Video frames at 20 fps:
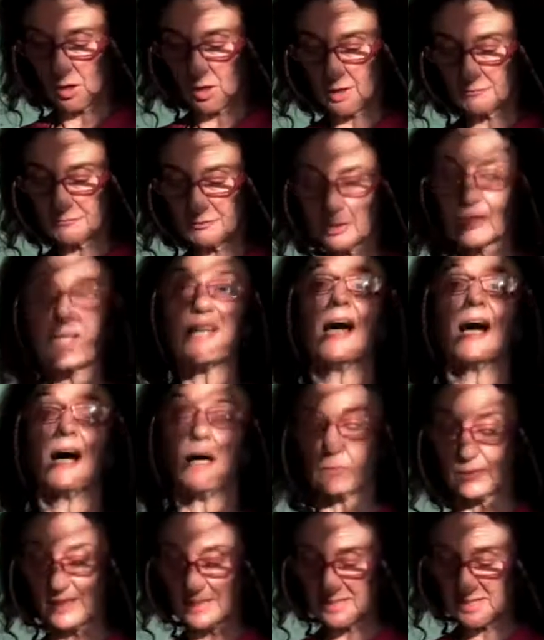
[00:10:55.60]
of a
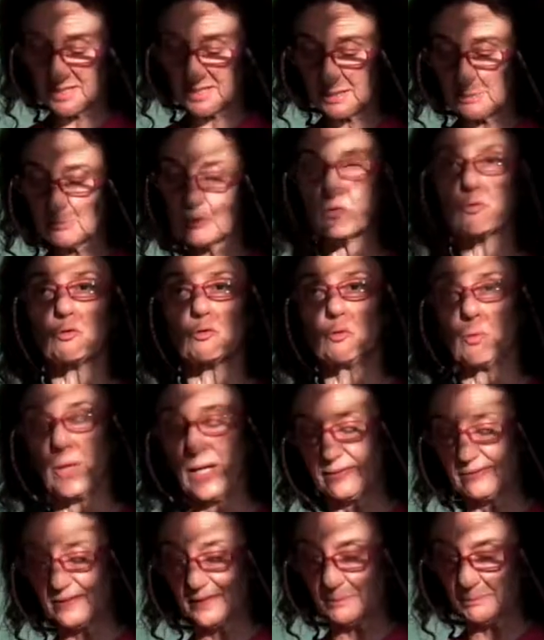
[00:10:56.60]
cloud and seems to
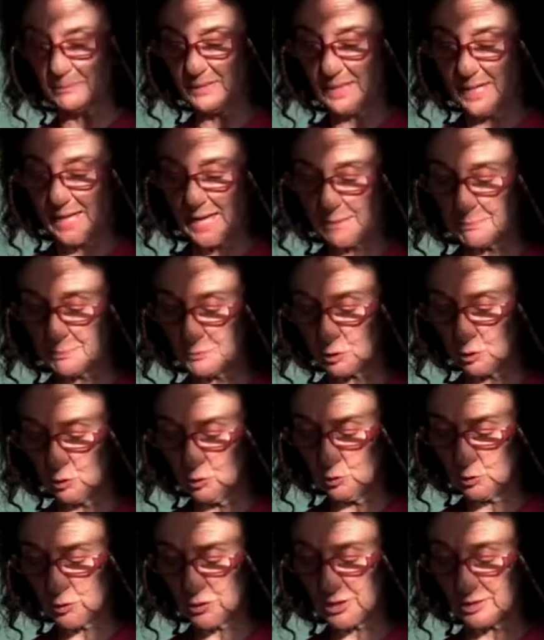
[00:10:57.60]
grant him
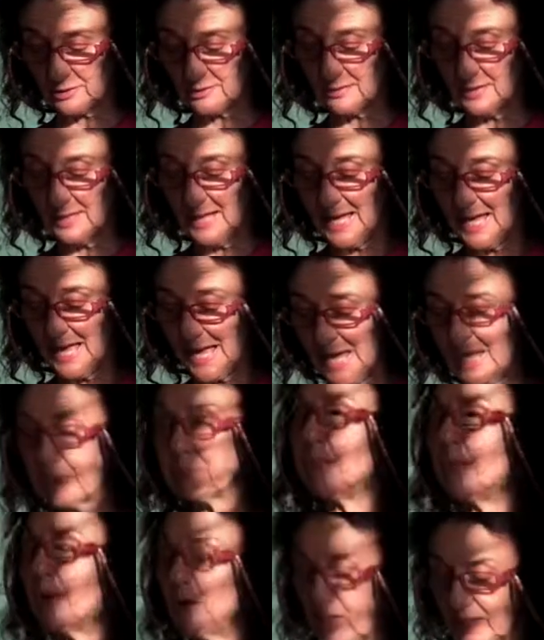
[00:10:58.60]
absolution.
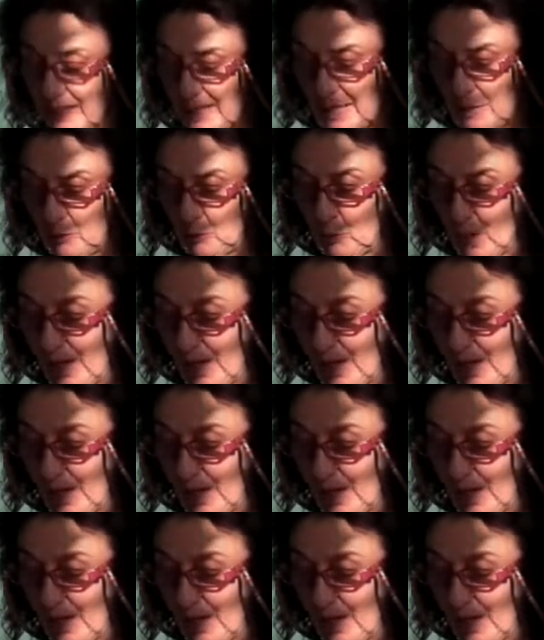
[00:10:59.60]
And Porquin